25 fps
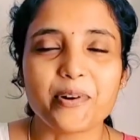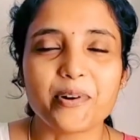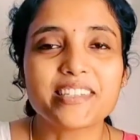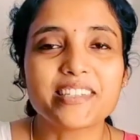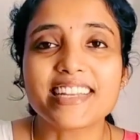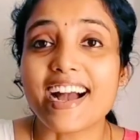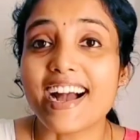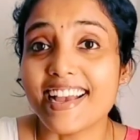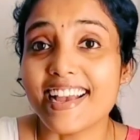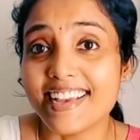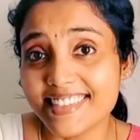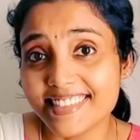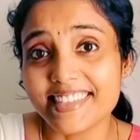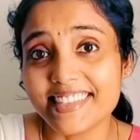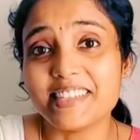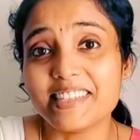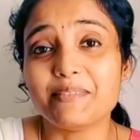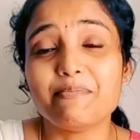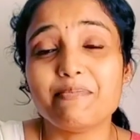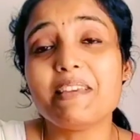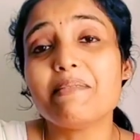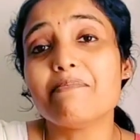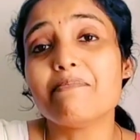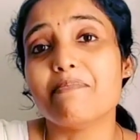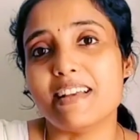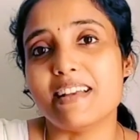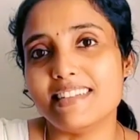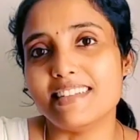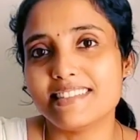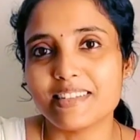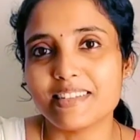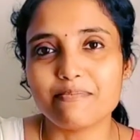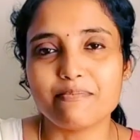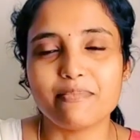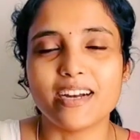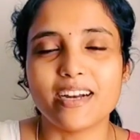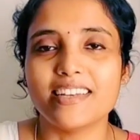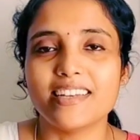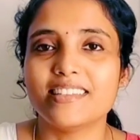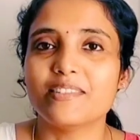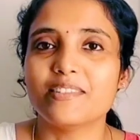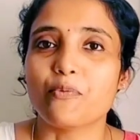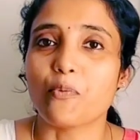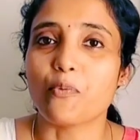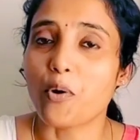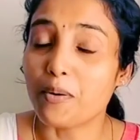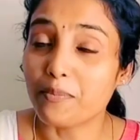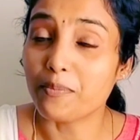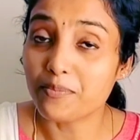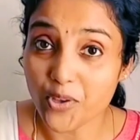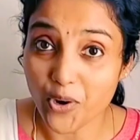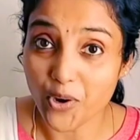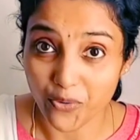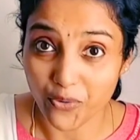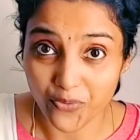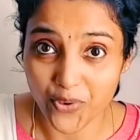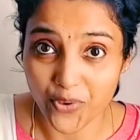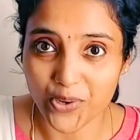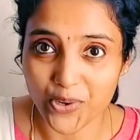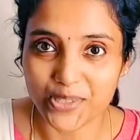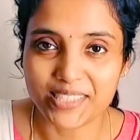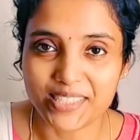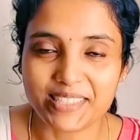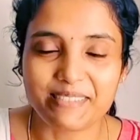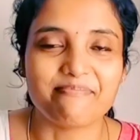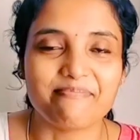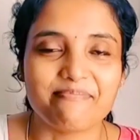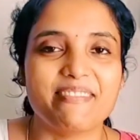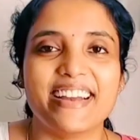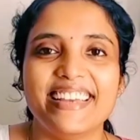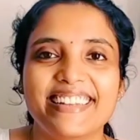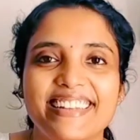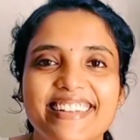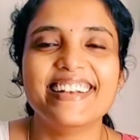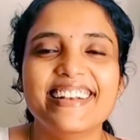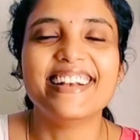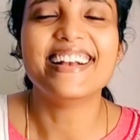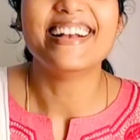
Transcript: ice is being melted by the warmth of your smile.